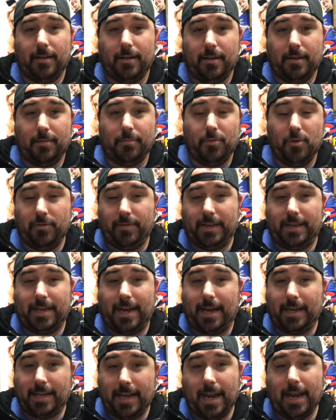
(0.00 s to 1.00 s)
movie
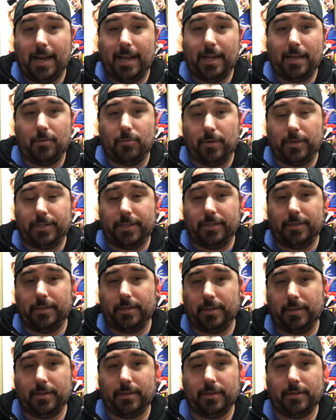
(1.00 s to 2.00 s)
Titanic, which
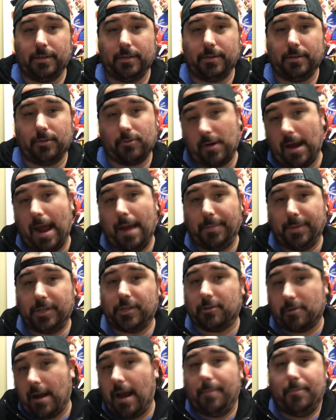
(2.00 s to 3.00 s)
is crap.
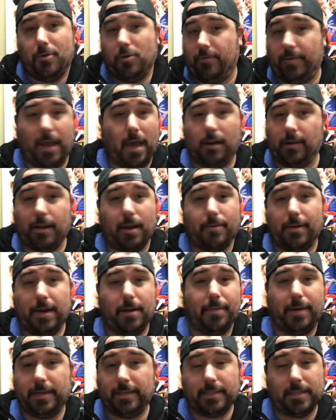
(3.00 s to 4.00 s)
It's a crap movie. I don't care what
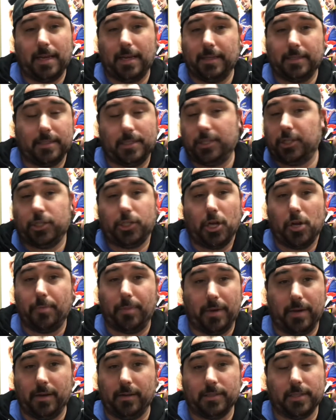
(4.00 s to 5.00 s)
anybody says. It's
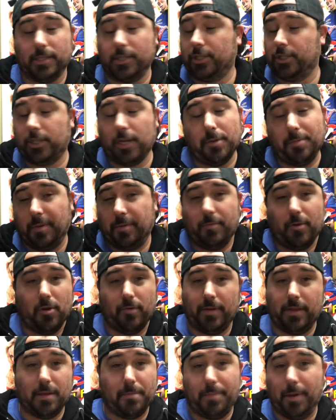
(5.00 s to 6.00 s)
stupid. It's a stupid
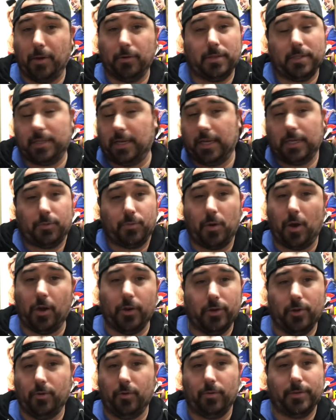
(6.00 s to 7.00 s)
movie. The boat sinks. We
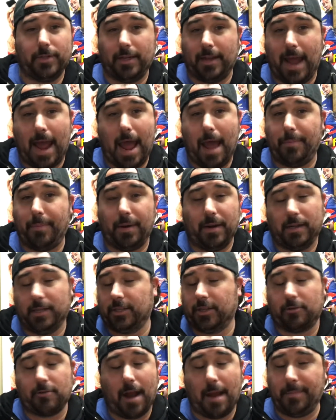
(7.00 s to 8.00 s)
all knew it was going to happen, and
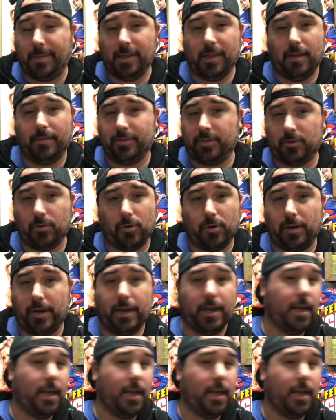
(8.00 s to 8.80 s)
it's a crappy love story.